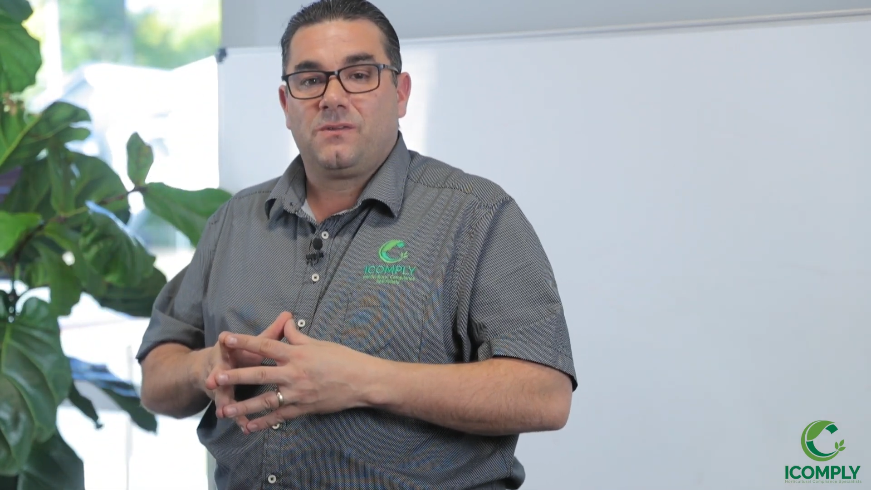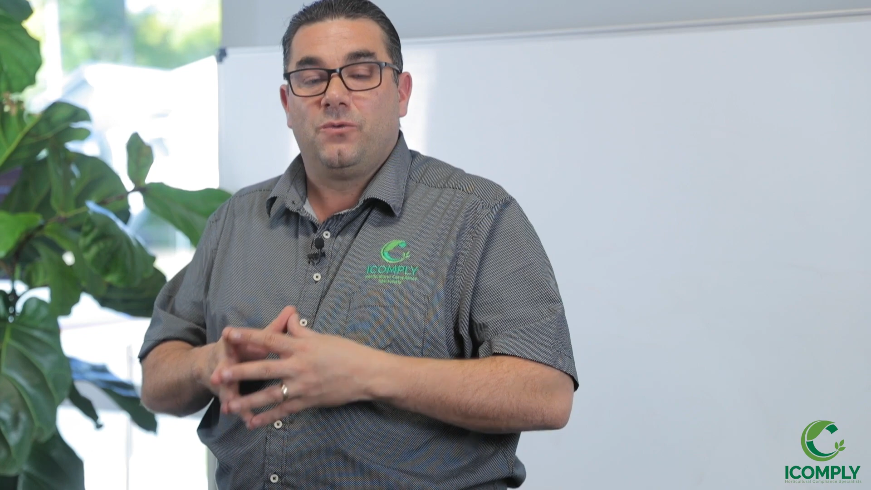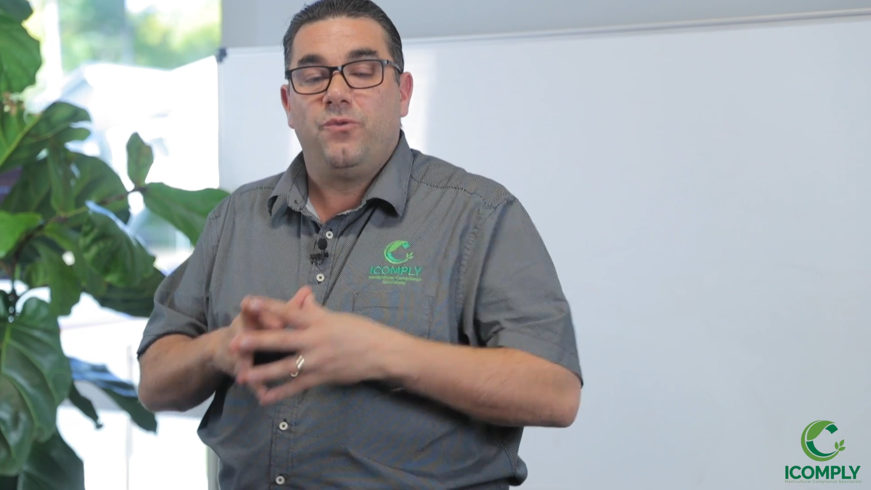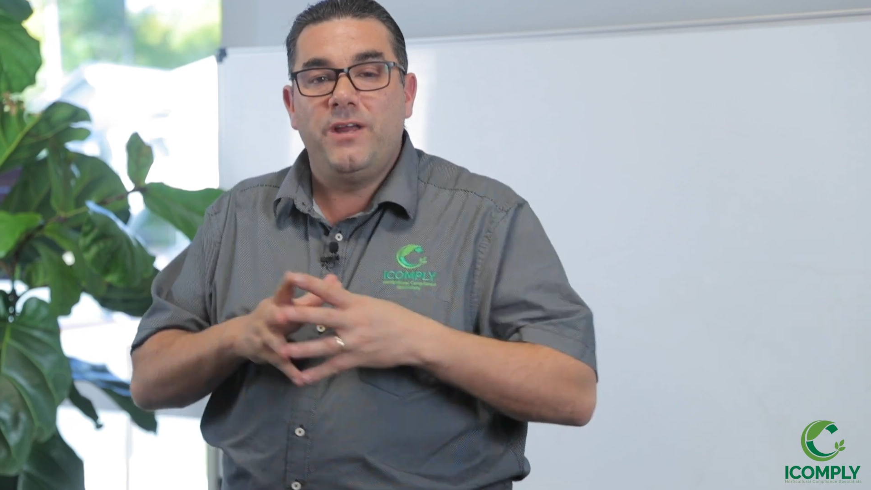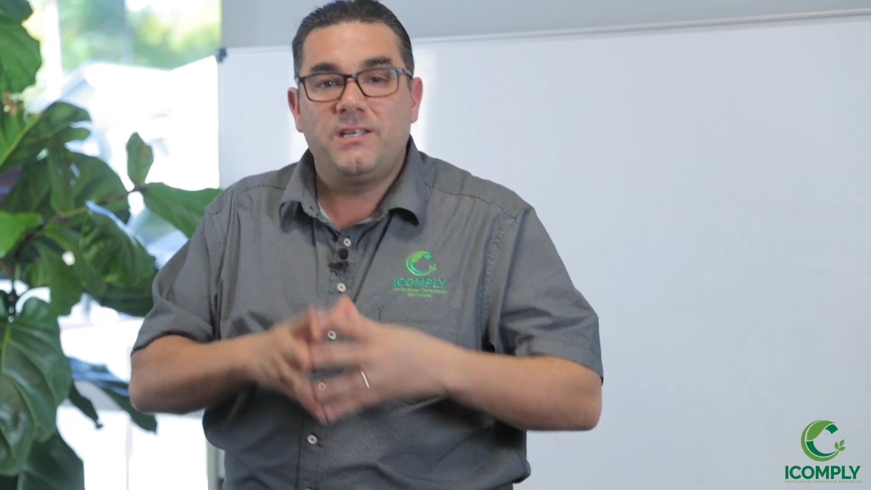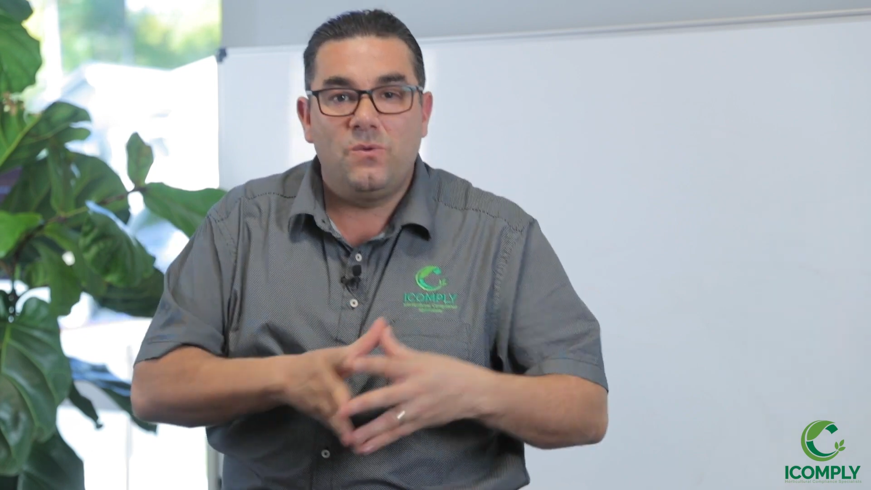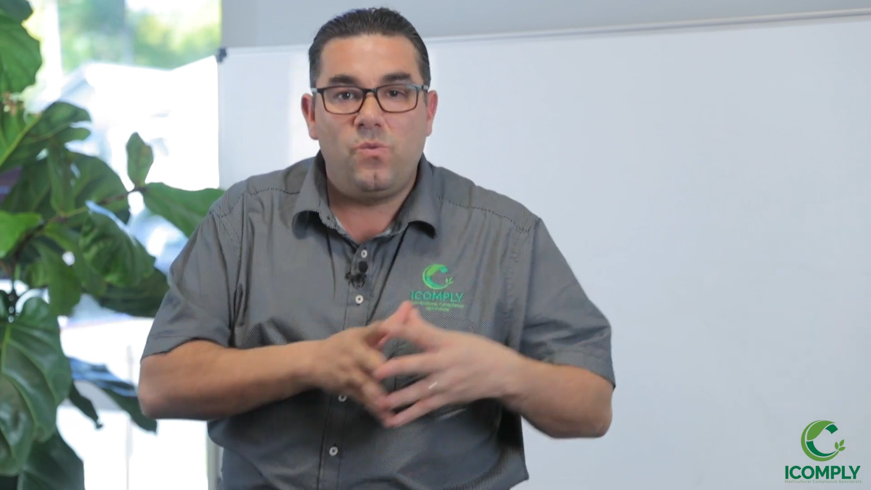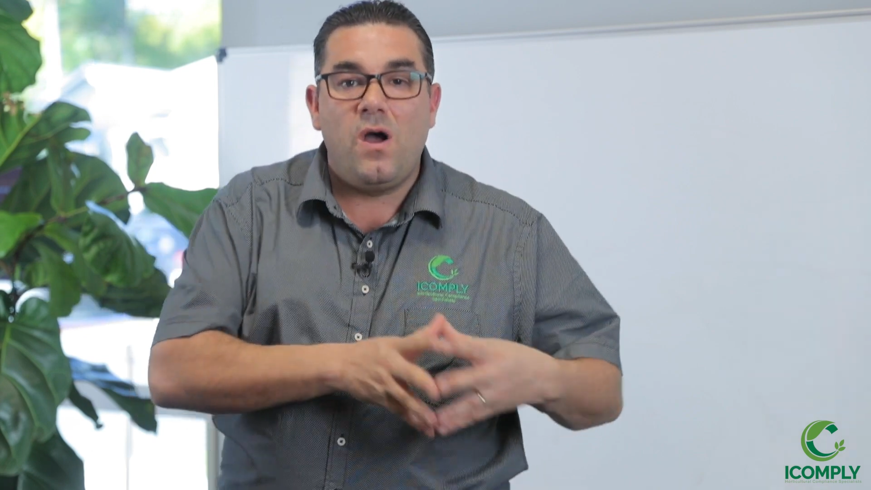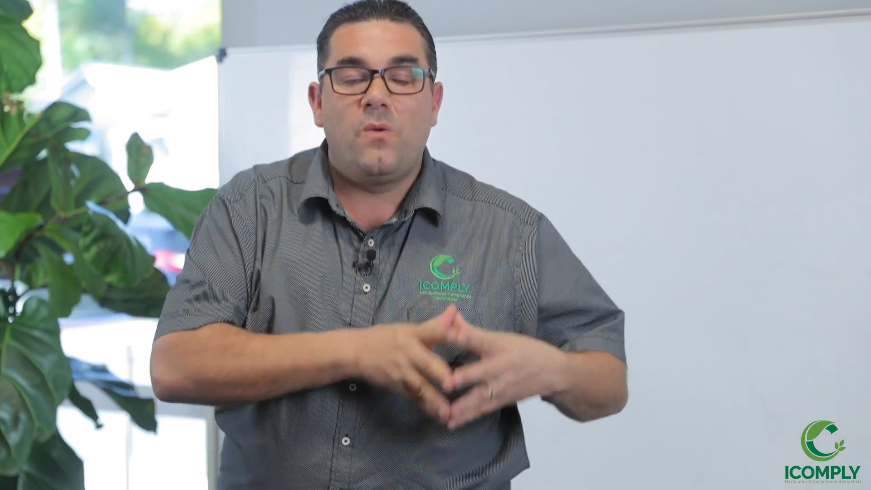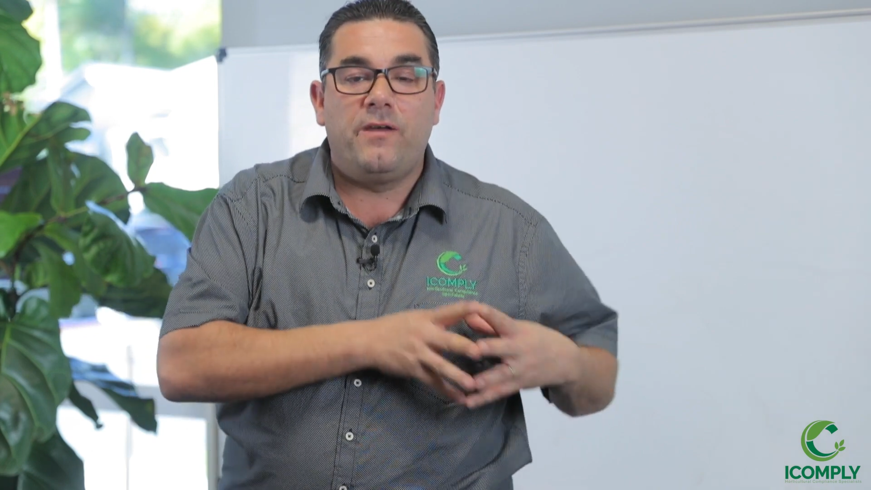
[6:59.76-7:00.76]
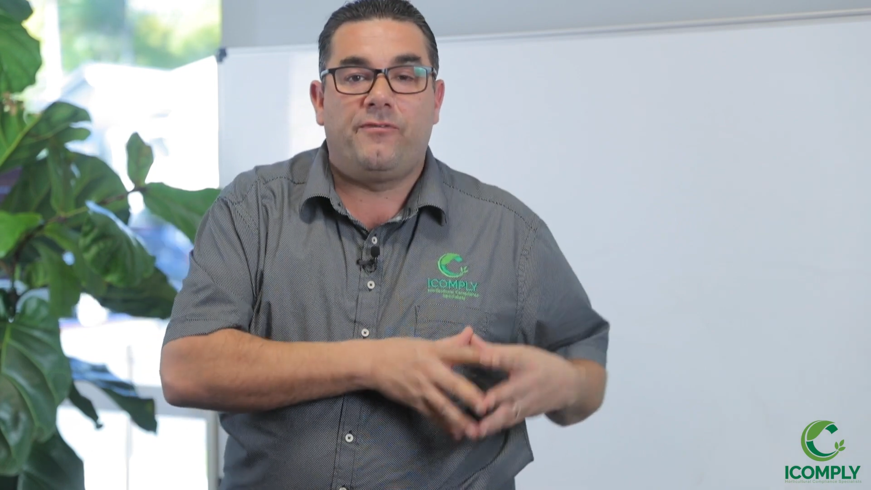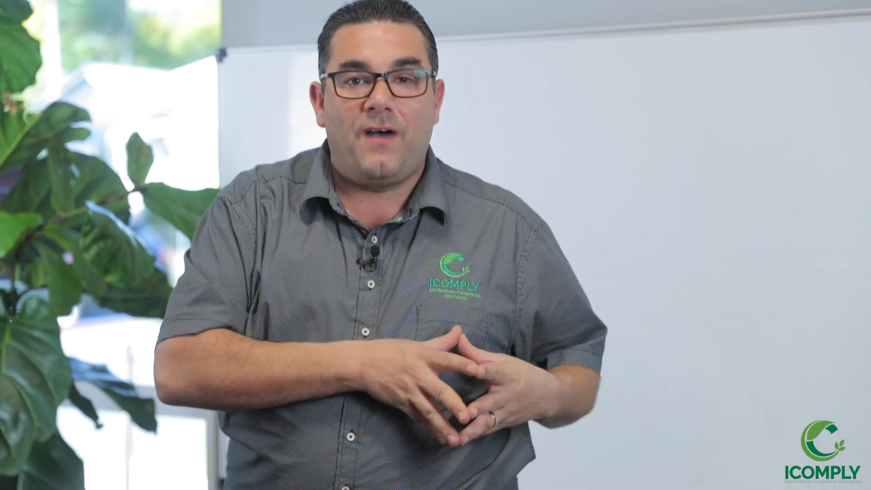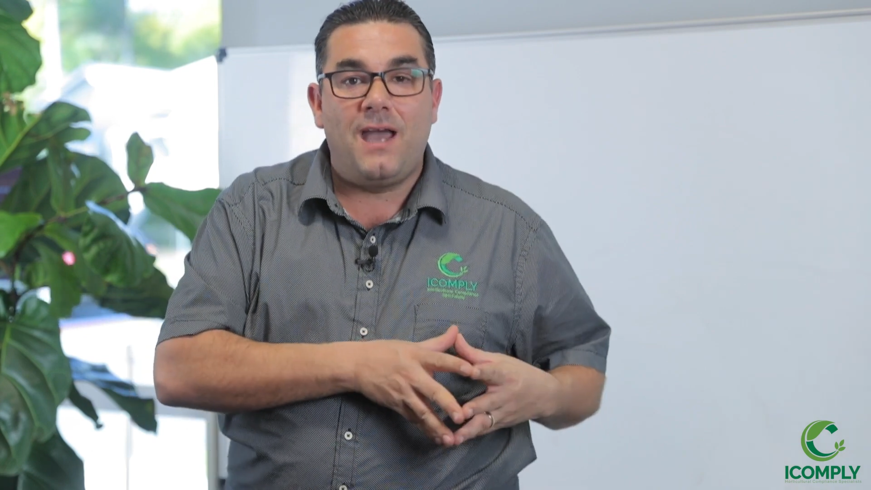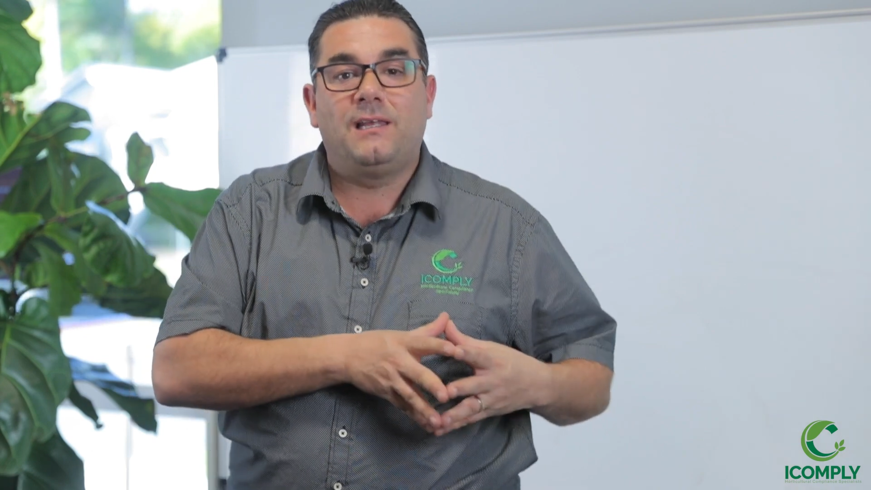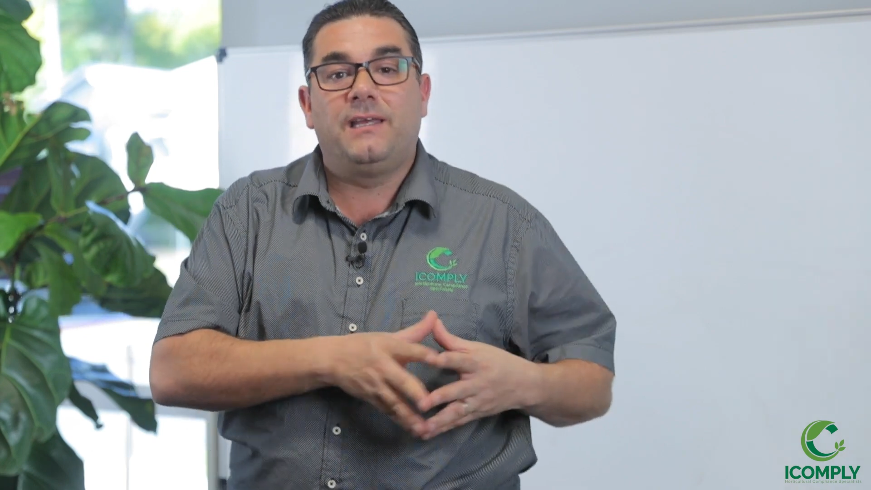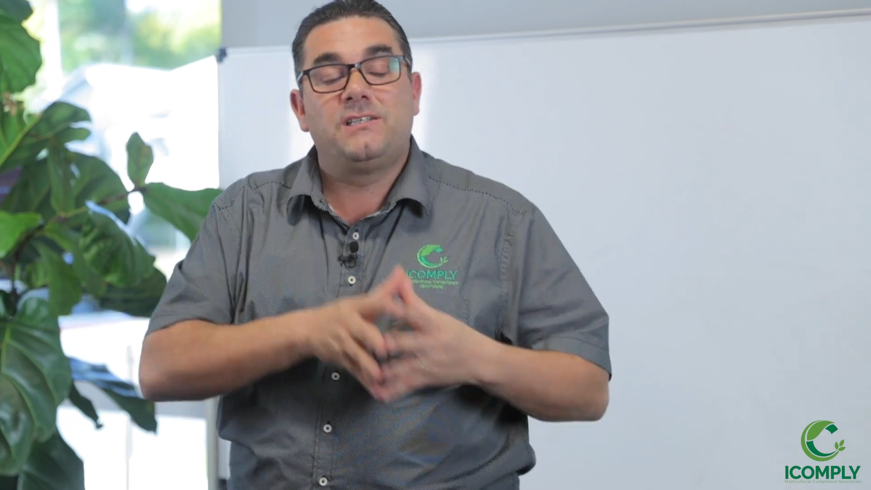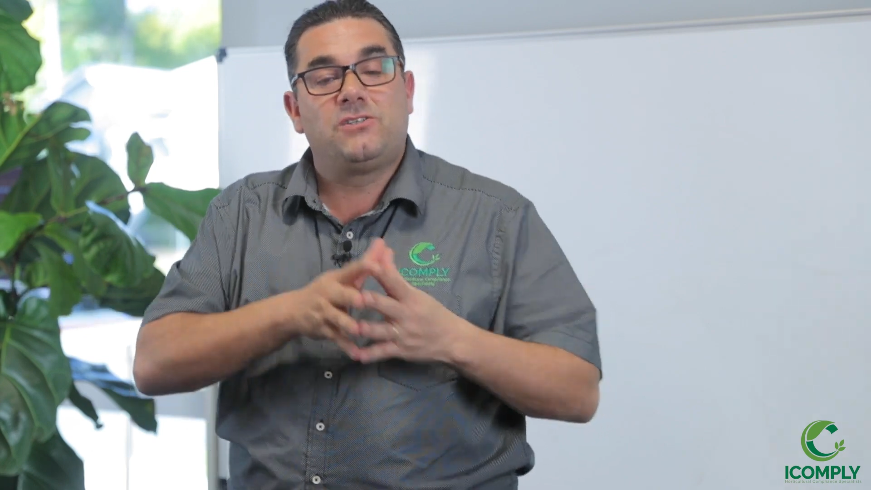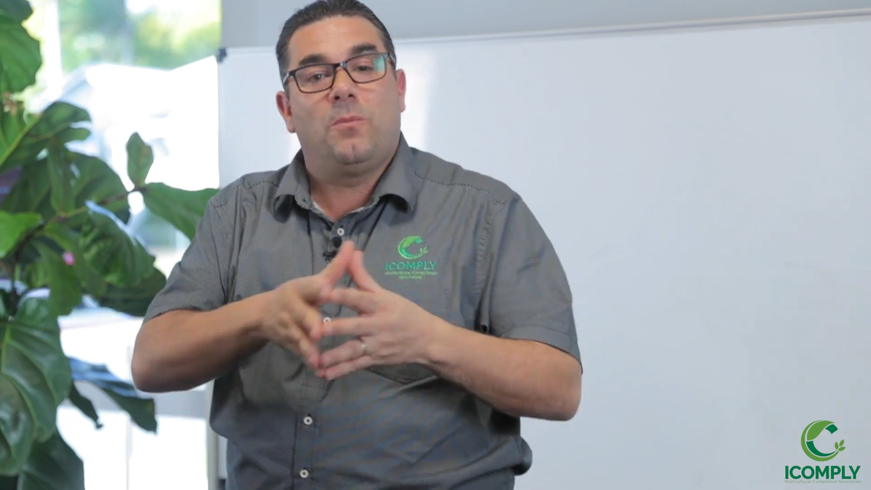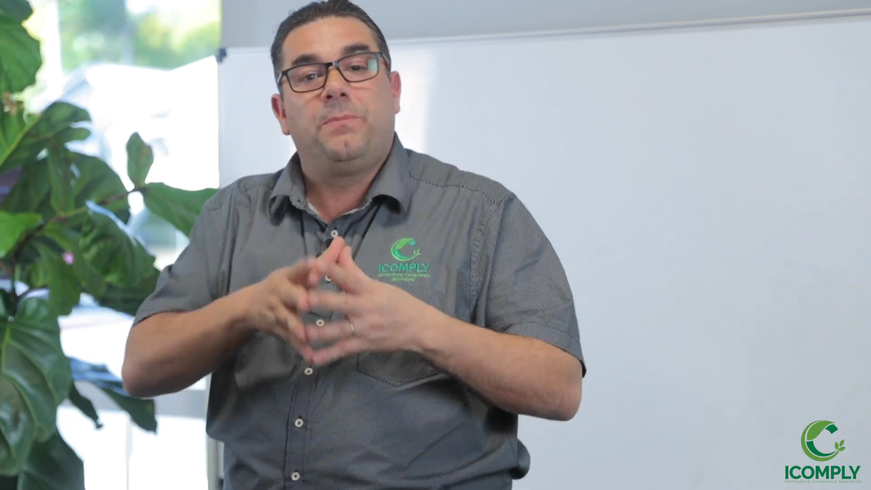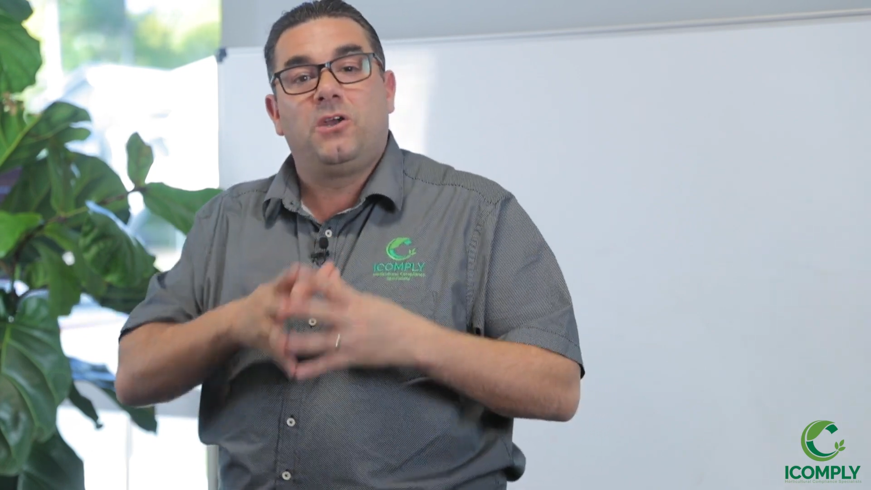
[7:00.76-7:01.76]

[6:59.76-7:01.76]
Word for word: the reason why we're failing is not